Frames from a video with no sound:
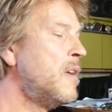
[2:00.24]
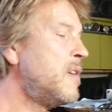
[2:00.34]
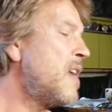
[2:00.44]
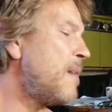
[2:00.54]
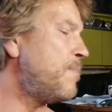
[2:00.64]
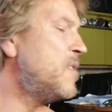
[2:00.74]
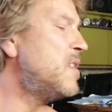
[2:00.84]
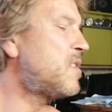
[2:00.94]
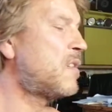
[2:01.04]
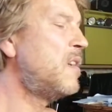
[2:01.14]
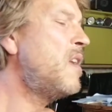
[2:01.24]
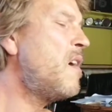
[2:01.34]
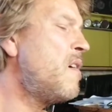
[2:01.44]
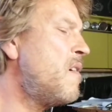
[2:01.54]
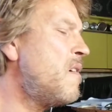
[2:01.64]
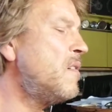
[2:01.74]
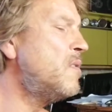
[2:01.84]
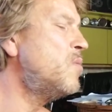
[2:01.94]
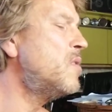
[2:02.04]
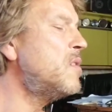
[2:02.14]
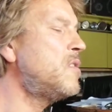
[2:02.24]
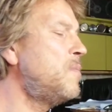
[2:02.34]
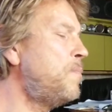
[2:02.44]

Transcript: Not much longer would you